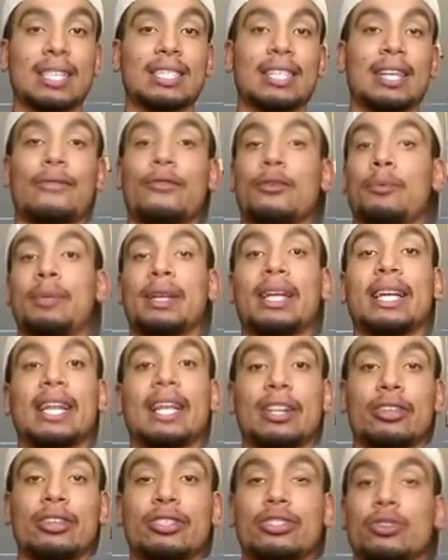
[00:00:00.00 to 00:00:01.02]
I said, for
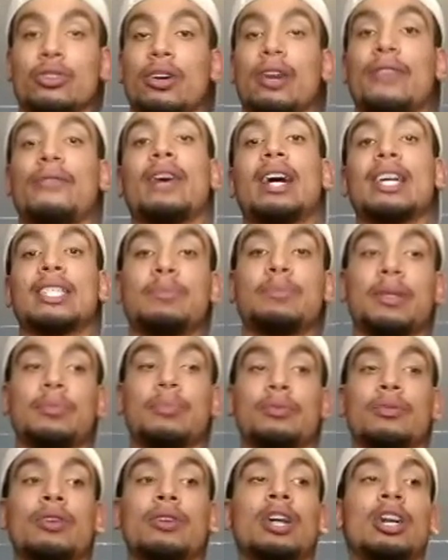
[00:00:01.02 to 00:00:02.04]
beginners or advanced
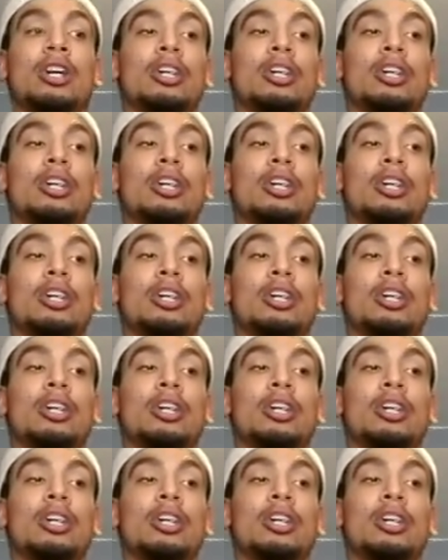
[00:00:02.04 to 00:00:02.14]
people.